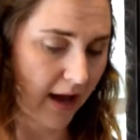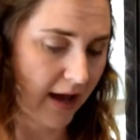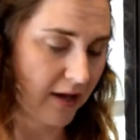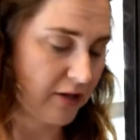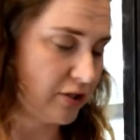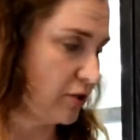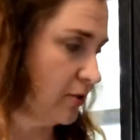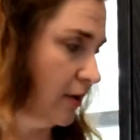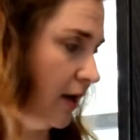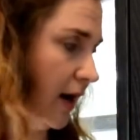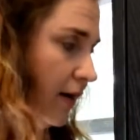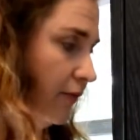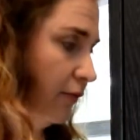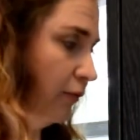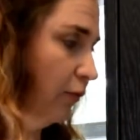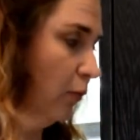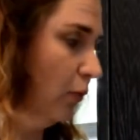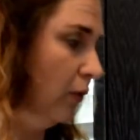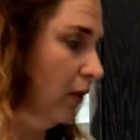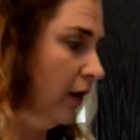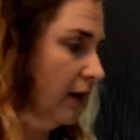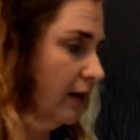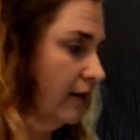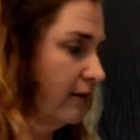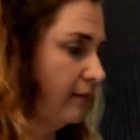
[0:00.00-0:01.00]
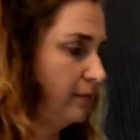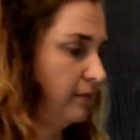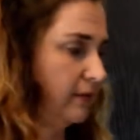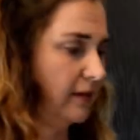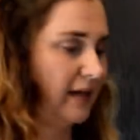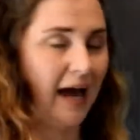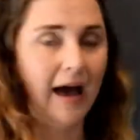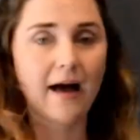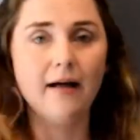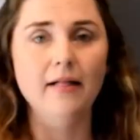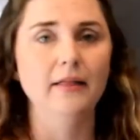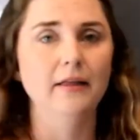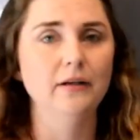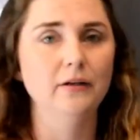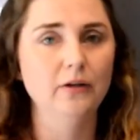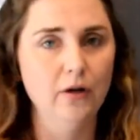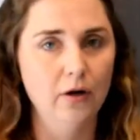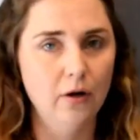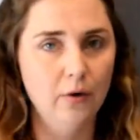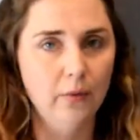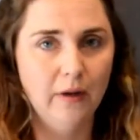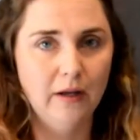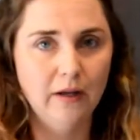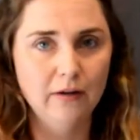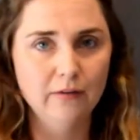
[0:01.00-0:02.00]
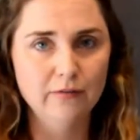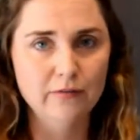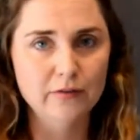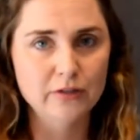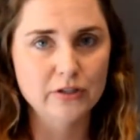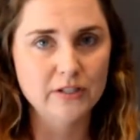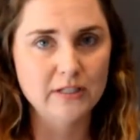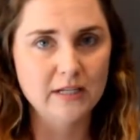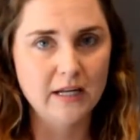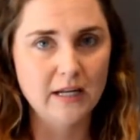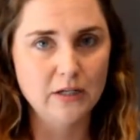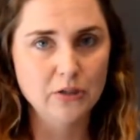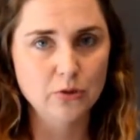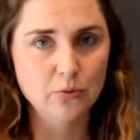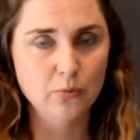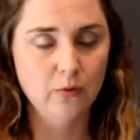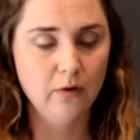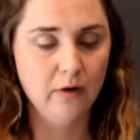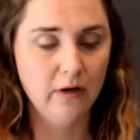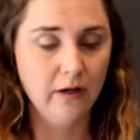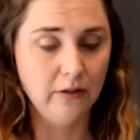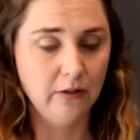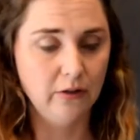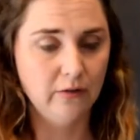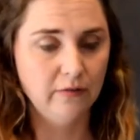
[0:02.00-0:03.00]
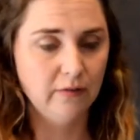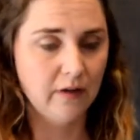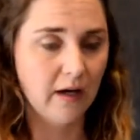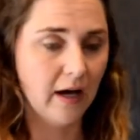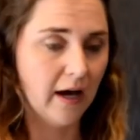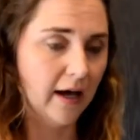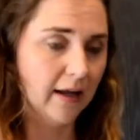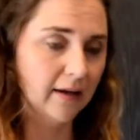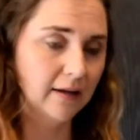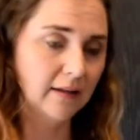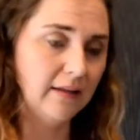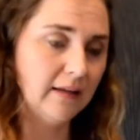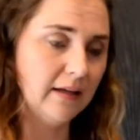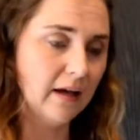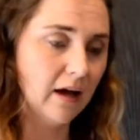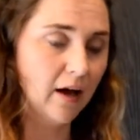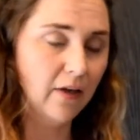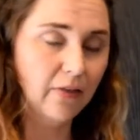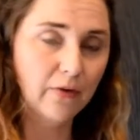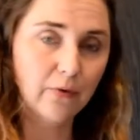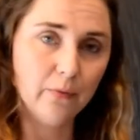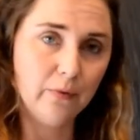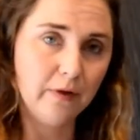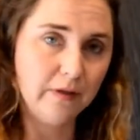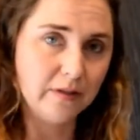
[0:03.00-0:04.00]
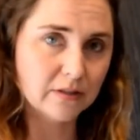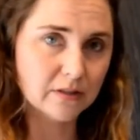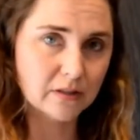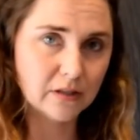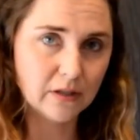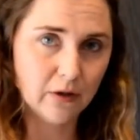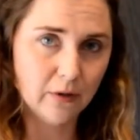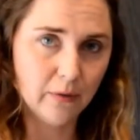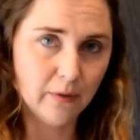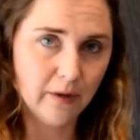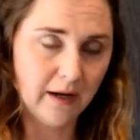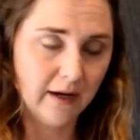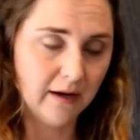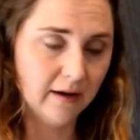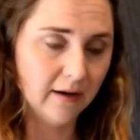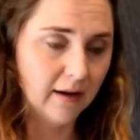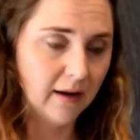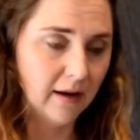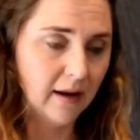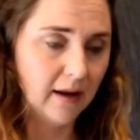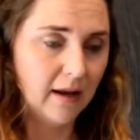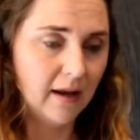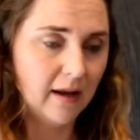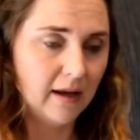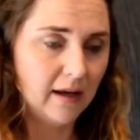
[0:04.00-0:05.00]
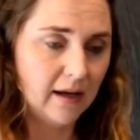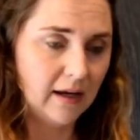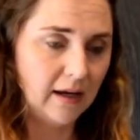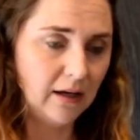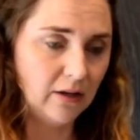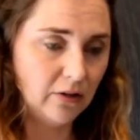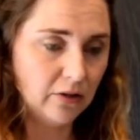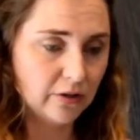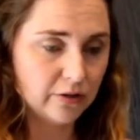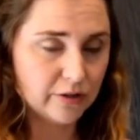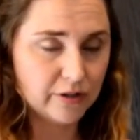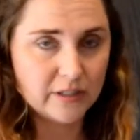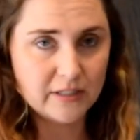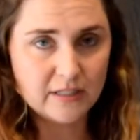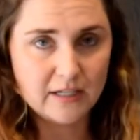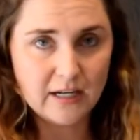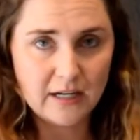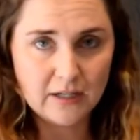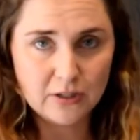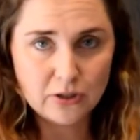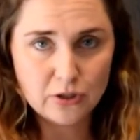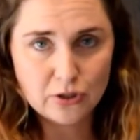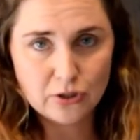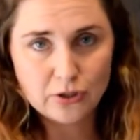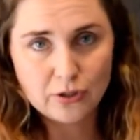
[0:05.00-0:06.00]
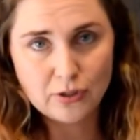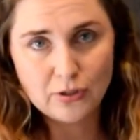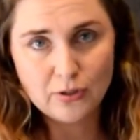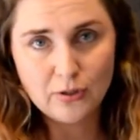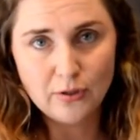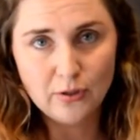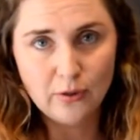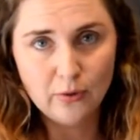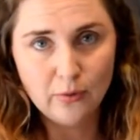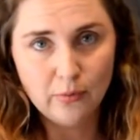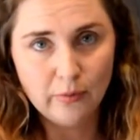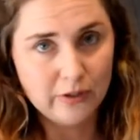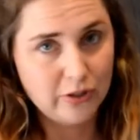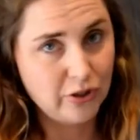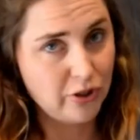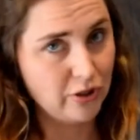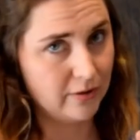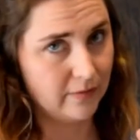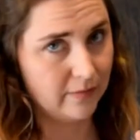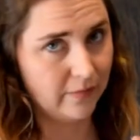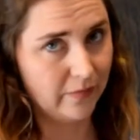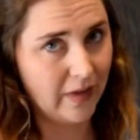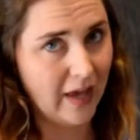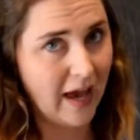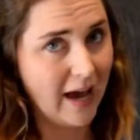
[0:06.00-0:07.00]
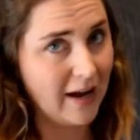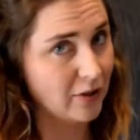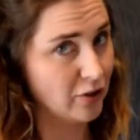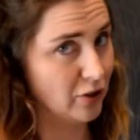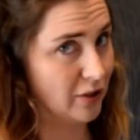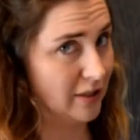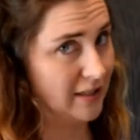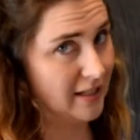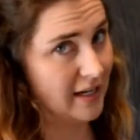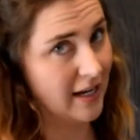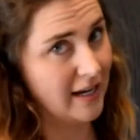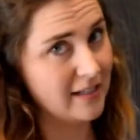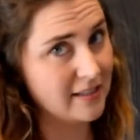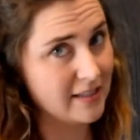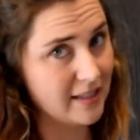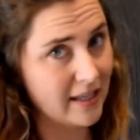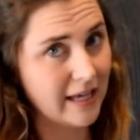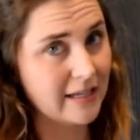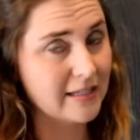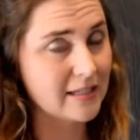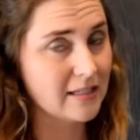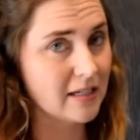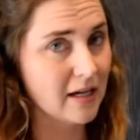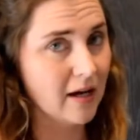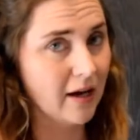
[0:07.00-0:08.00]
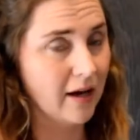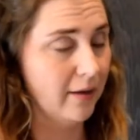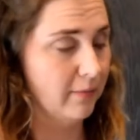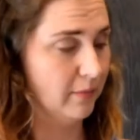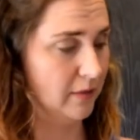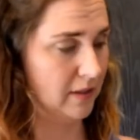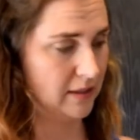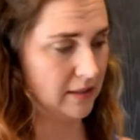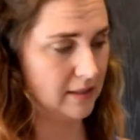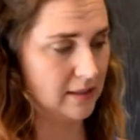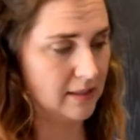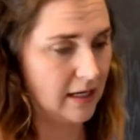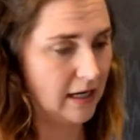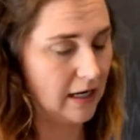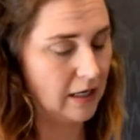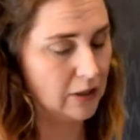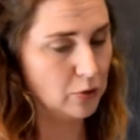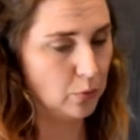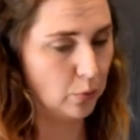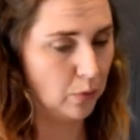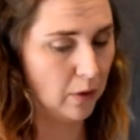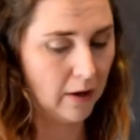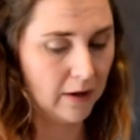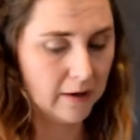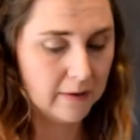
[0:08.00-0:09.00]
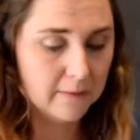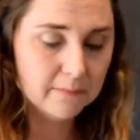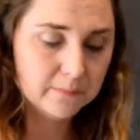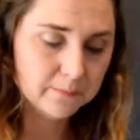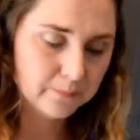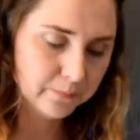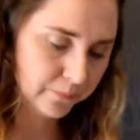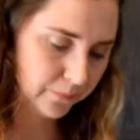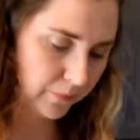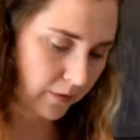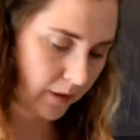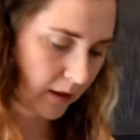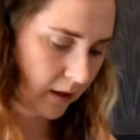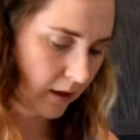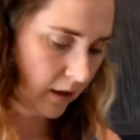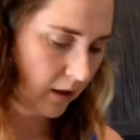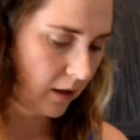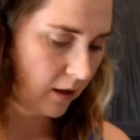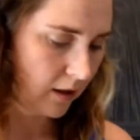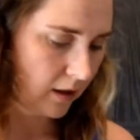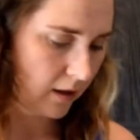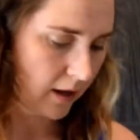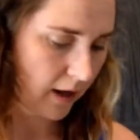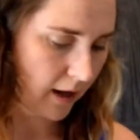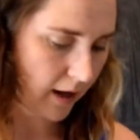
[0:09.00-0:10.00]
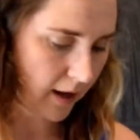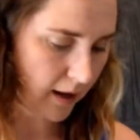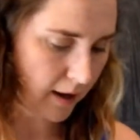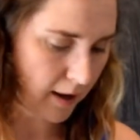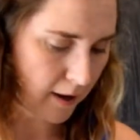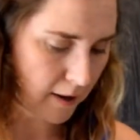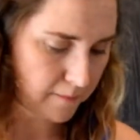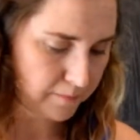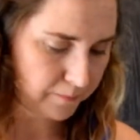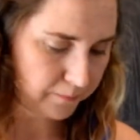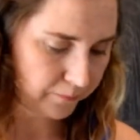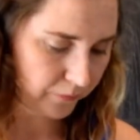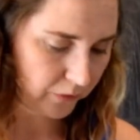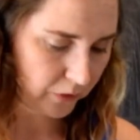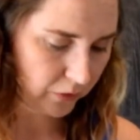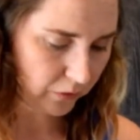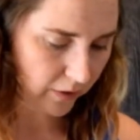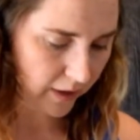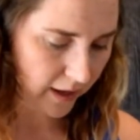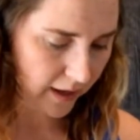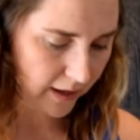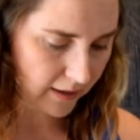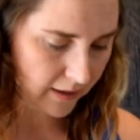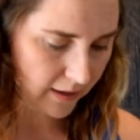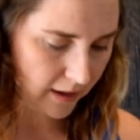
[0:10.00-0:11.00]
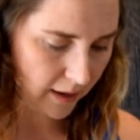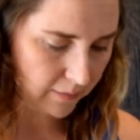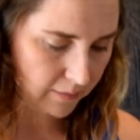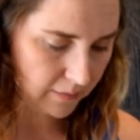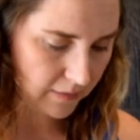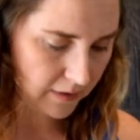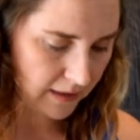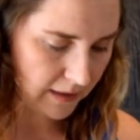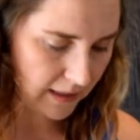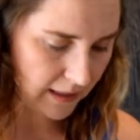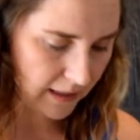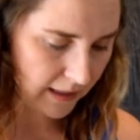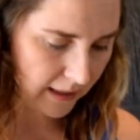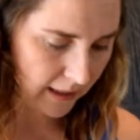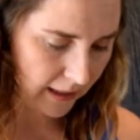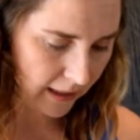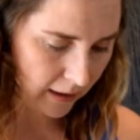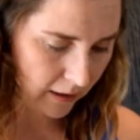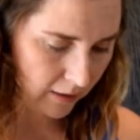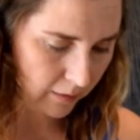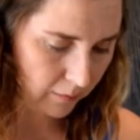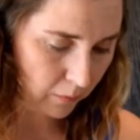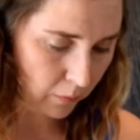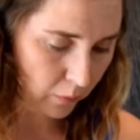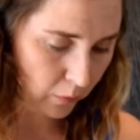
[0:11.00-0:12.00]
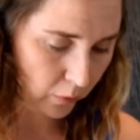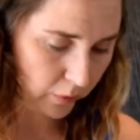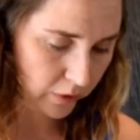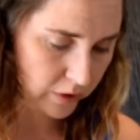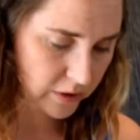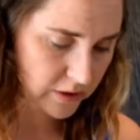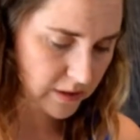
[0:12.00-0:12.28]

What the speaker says: you have 1 gallon going for stage 1, you've got the other ones going in your stage 2, which actually takes less time than stage 1. You'll end up needing more